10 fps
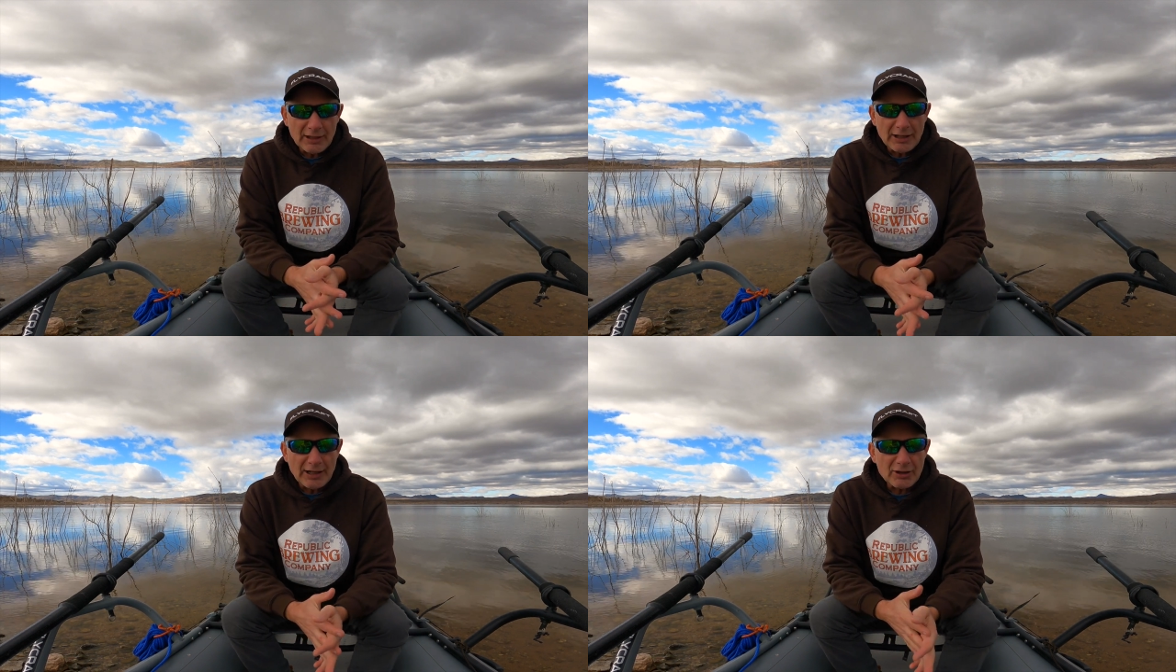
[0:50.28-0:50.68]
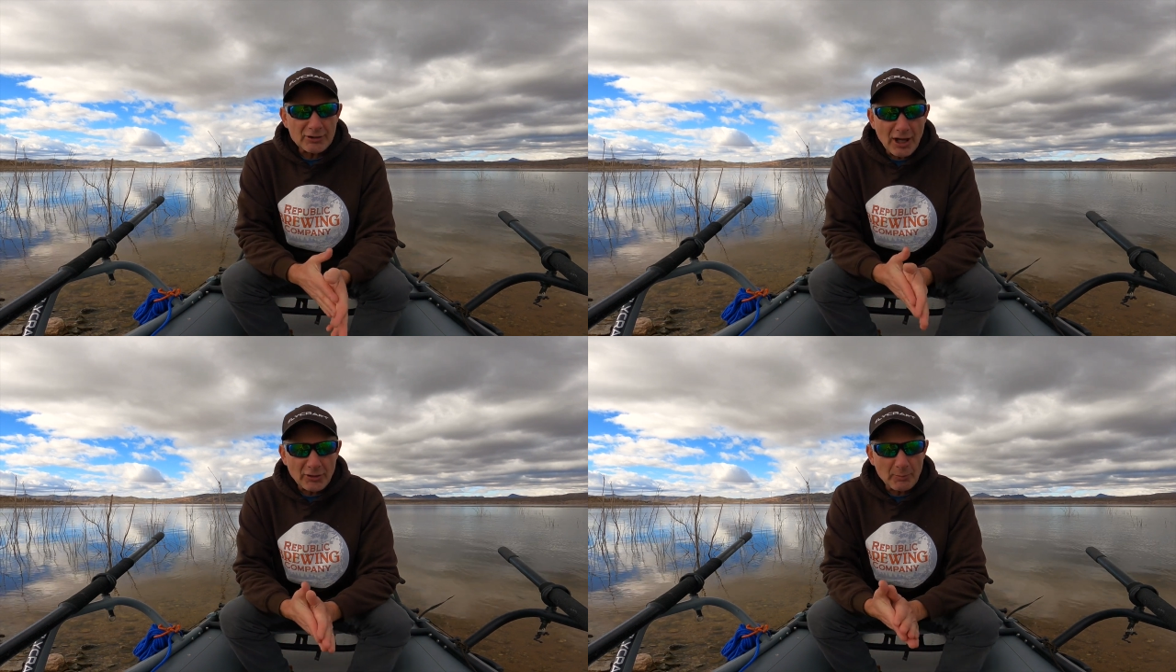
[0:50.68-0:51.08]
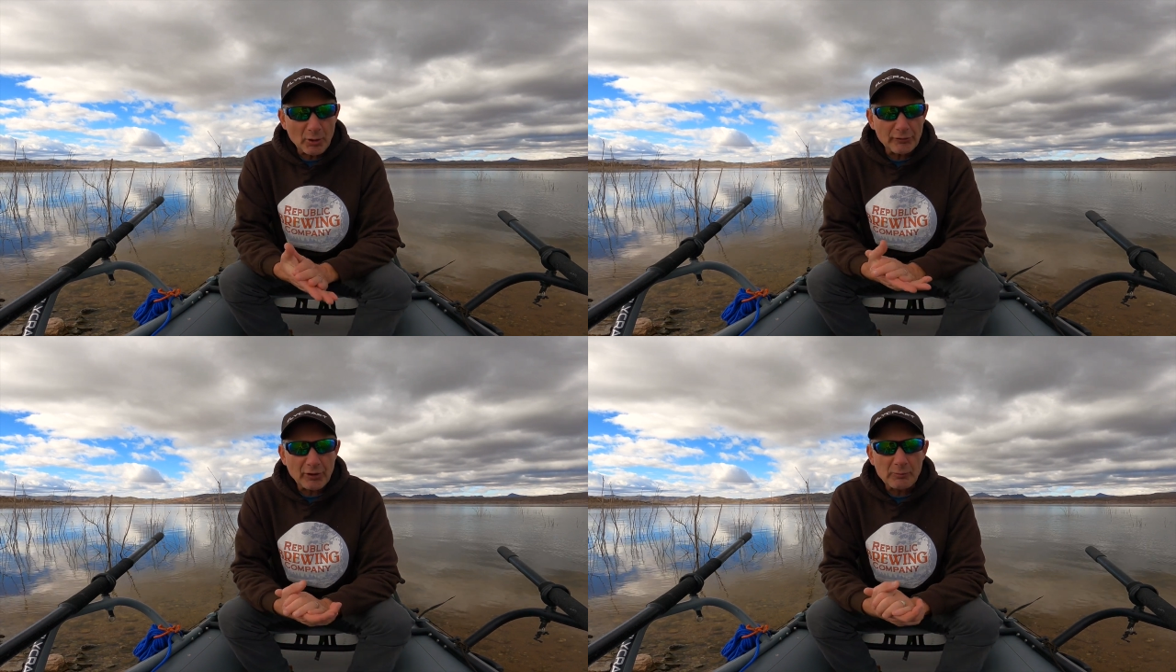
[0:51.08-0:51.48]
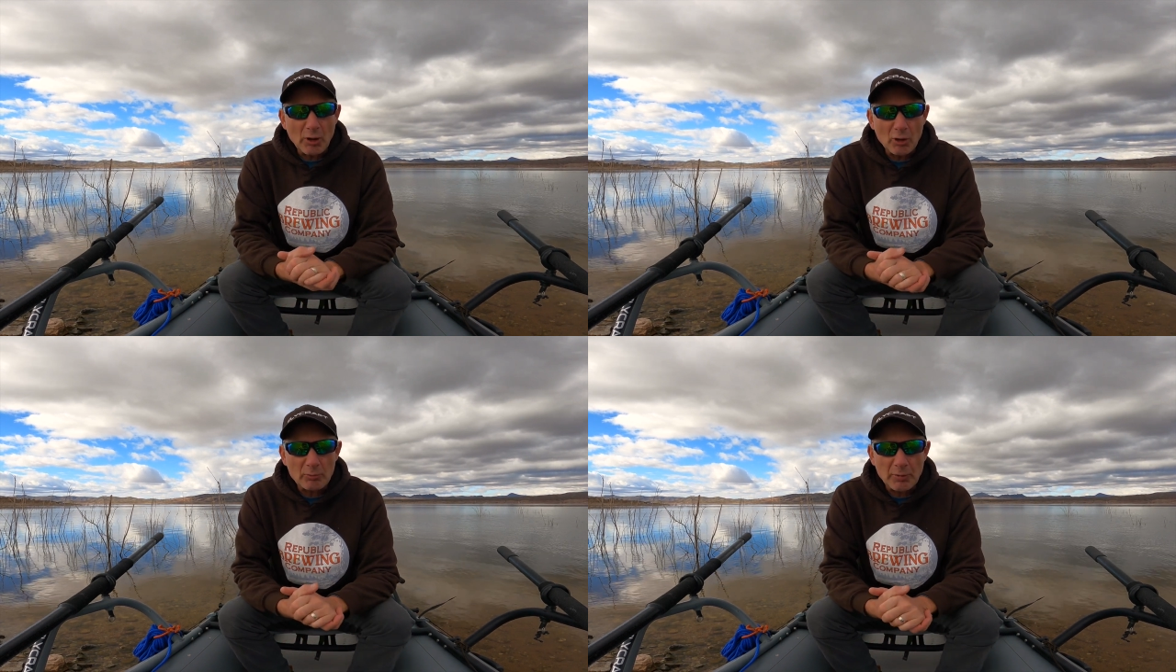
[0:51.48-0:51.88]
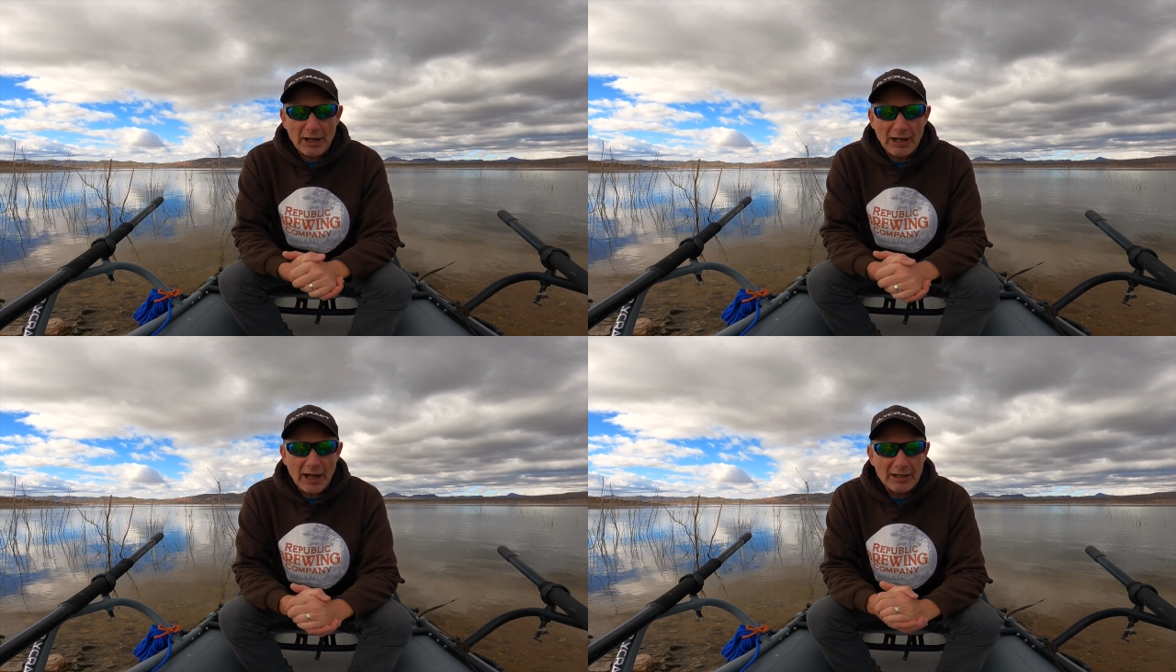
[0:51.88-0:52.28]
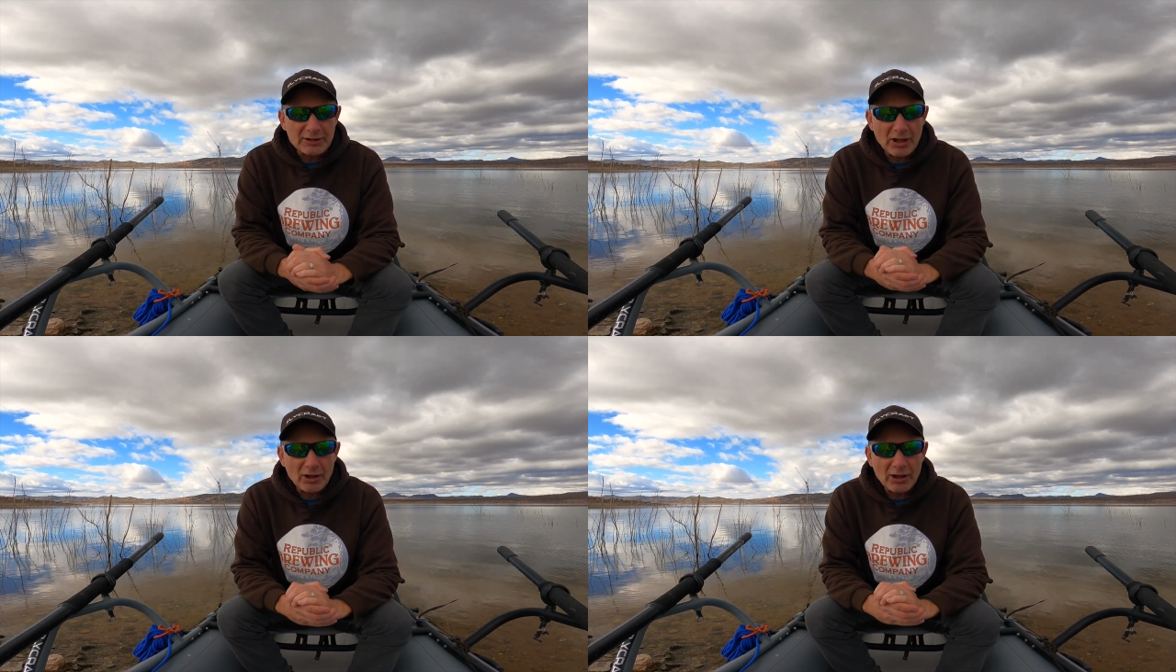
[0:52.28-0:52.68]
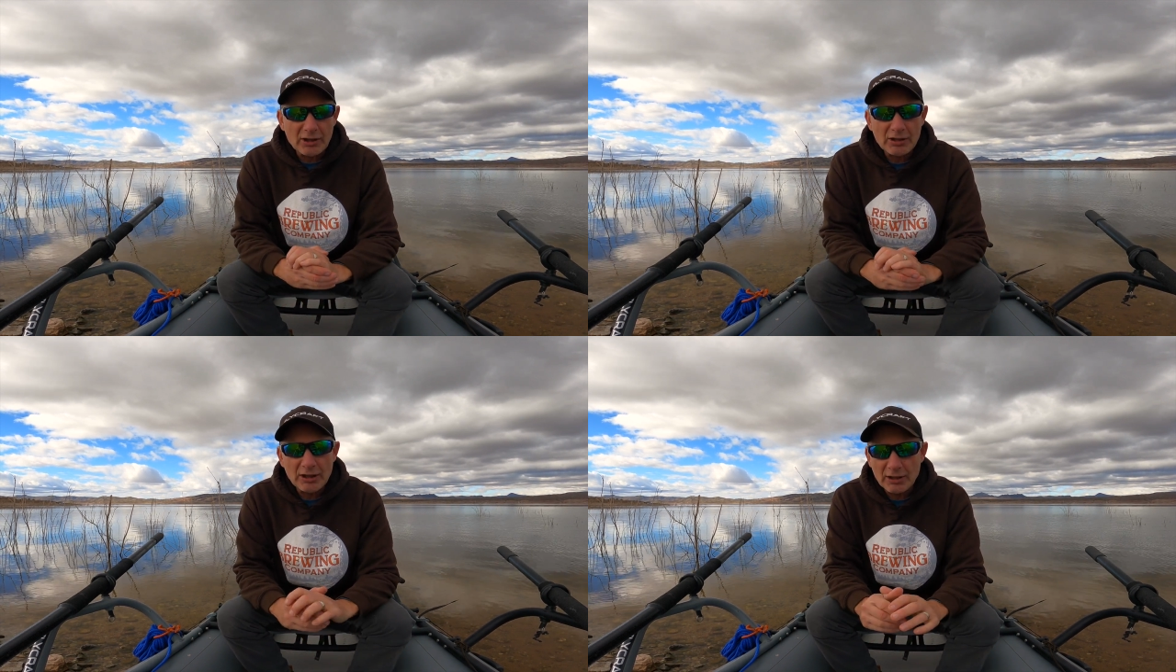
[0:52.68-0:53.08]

It is not the perfect boat, but I got to tell you,